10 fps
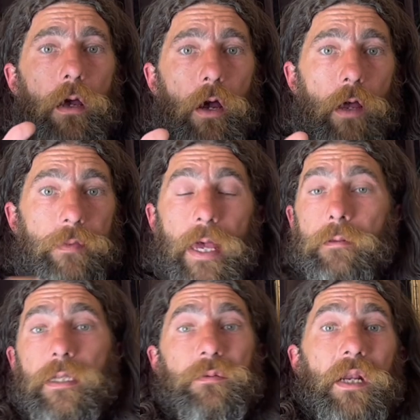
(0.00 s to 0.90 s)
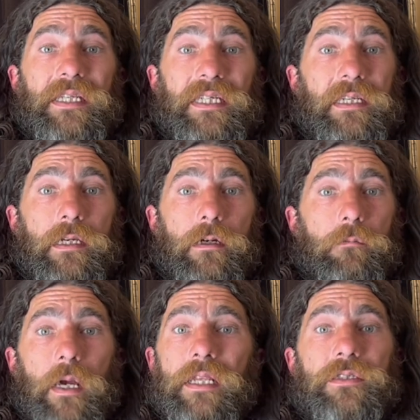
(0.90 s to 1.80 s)
on that. That's what I did here.
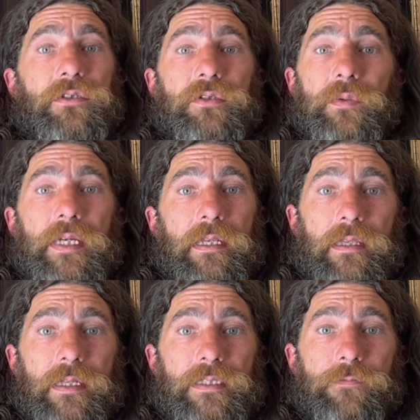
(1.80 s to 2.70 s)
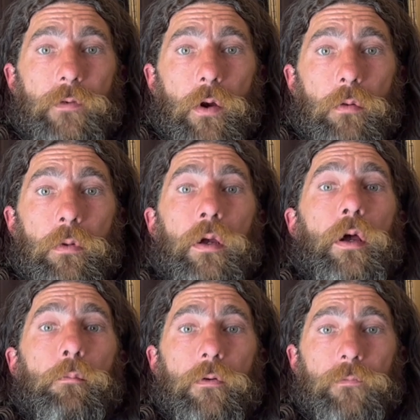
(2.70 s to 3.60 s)
I didn't screen this foam
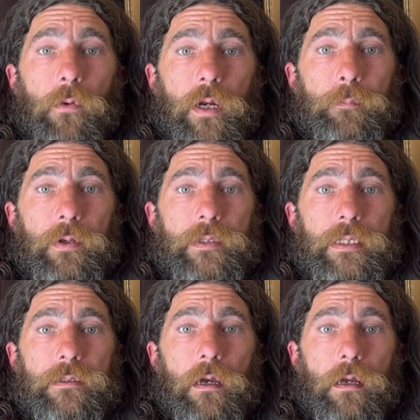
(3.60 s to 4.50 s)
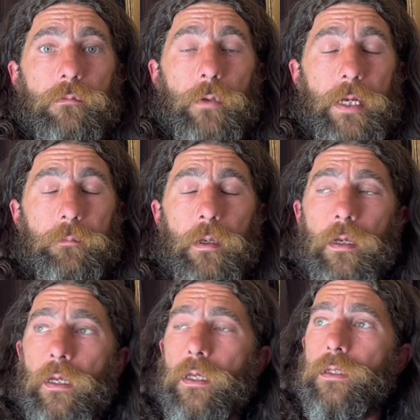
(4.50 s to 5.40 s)
before I put this on, right?
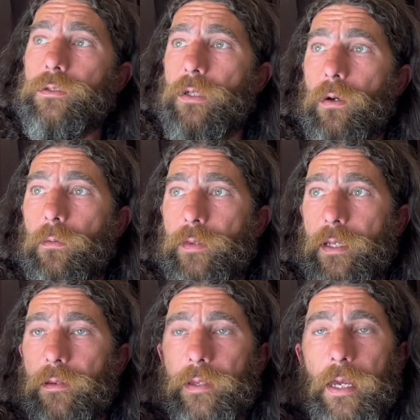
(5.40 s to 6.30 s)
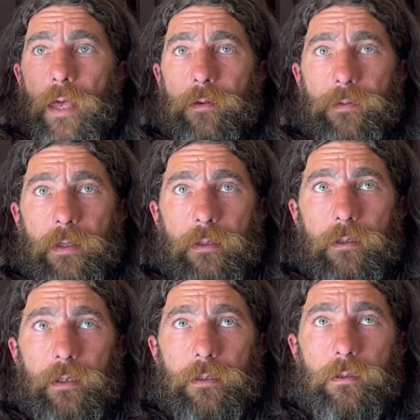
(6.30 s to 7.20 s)
So then the other thing that
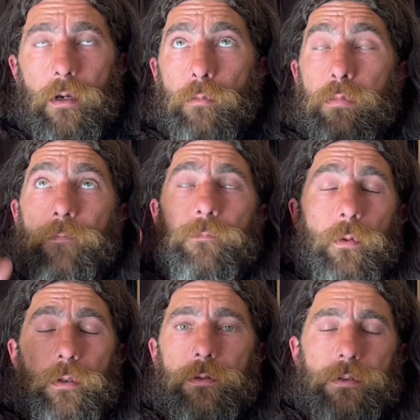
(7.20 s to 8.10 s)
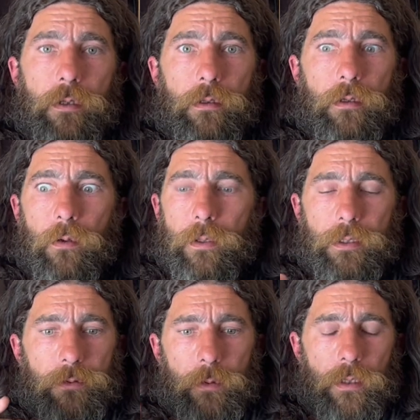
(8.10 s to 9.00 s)
you need to know before you start going
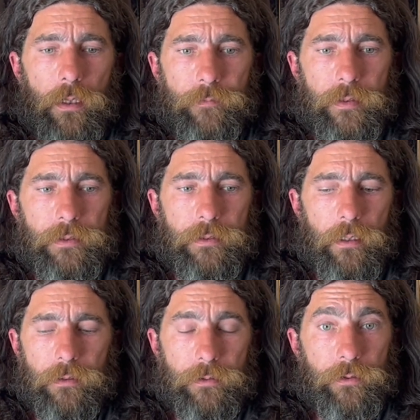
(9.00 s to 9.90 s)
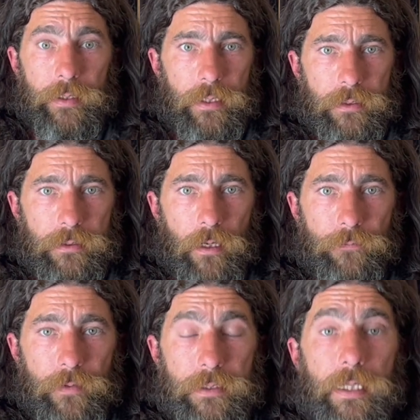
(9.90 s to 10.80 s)
and doing all of this uh, screening
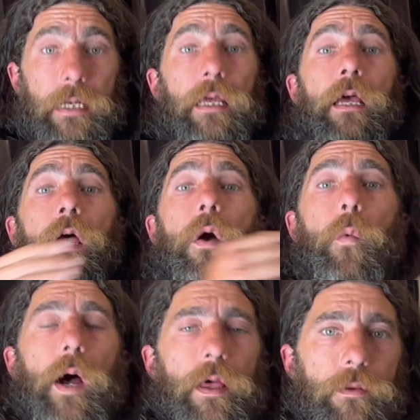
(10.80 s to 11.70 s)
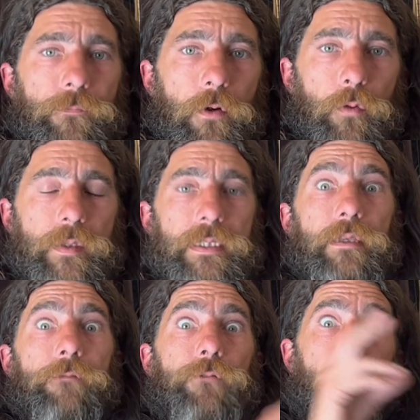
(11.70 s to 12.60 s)
stuff is that while the foam is in
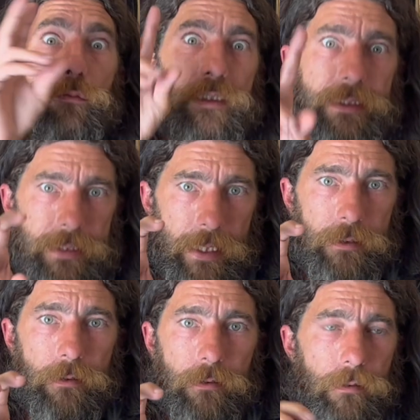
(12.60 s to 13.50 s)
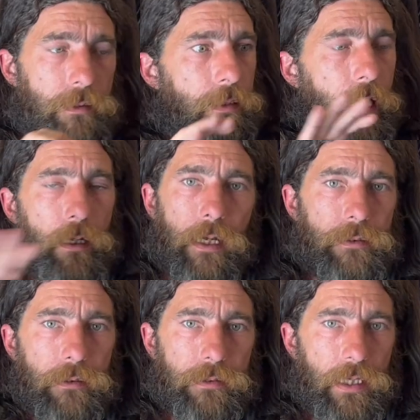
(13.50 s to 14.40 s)
the foam state, it's not has
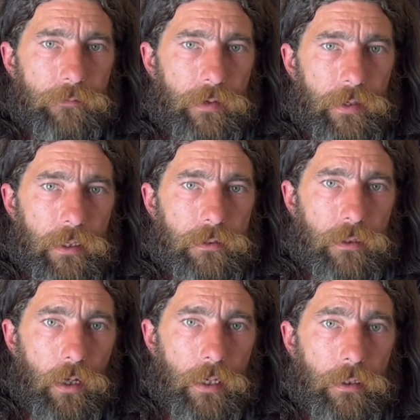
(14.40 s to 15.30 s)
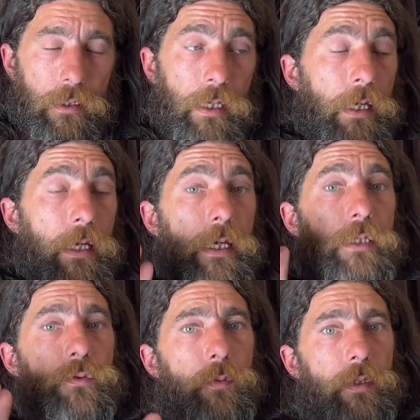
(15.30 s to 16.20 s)
it doesn't have anything else on it.
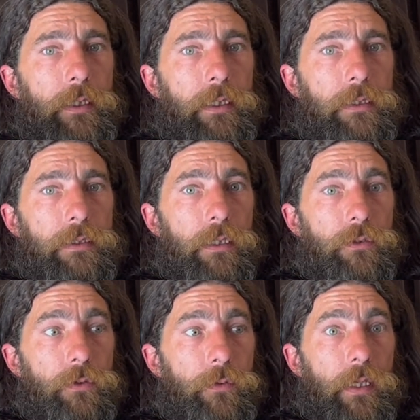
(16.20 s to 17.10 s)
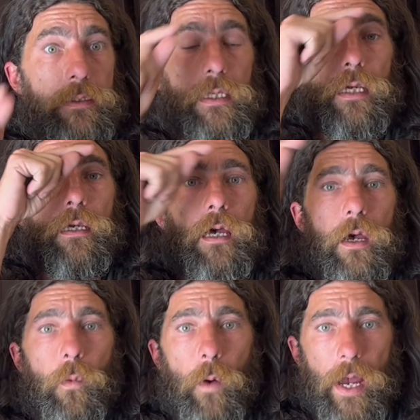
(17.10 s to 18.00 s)
It's really easy to do things like
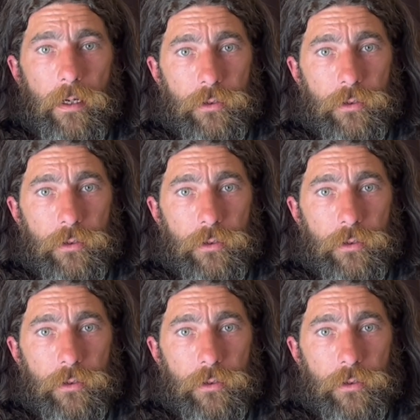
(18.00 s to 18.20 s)
cut wire